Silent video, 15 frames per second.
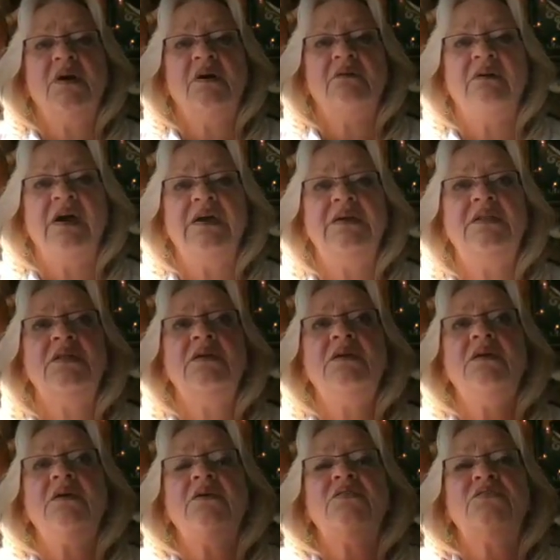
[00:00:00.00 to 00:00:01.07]
All right?
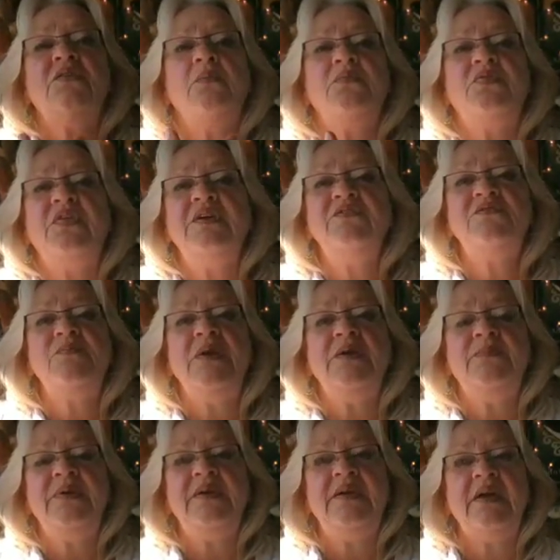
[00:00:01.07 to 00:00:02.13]
So things
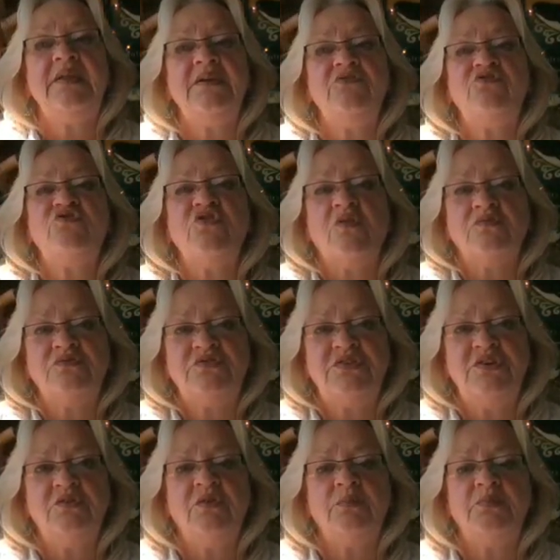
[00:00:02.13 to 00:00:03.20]
may be getting shown
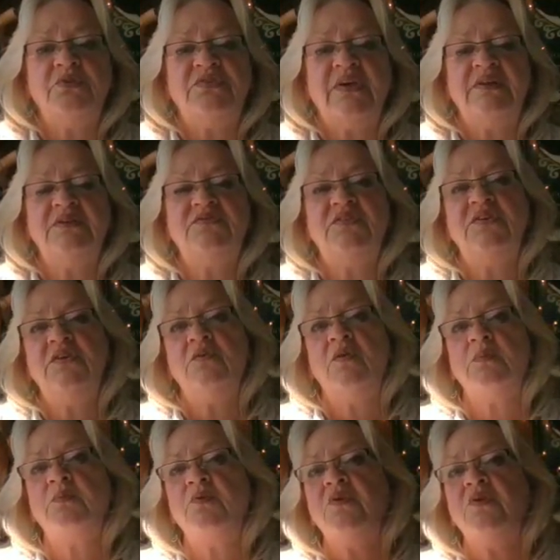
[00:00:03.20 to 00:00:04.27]
to you or presented to you or